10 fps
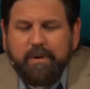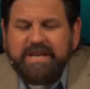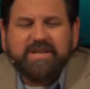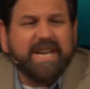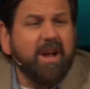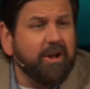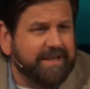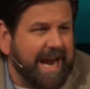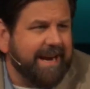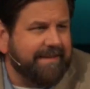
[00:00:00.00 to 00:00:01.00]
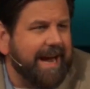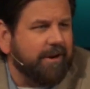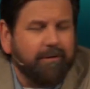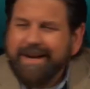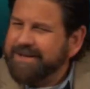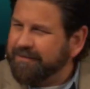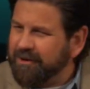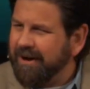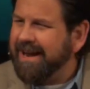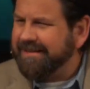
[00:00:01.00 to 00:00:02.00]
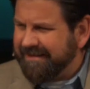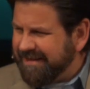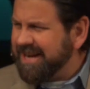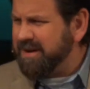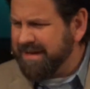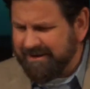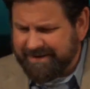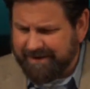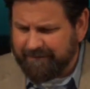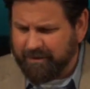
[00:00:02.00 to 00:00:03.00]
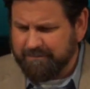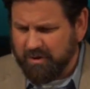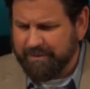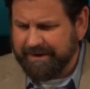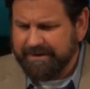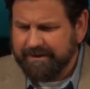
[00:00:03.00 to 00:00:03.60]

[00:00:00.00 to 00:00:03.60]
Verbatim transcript: we still take that grace for granted. Think about that for a moment.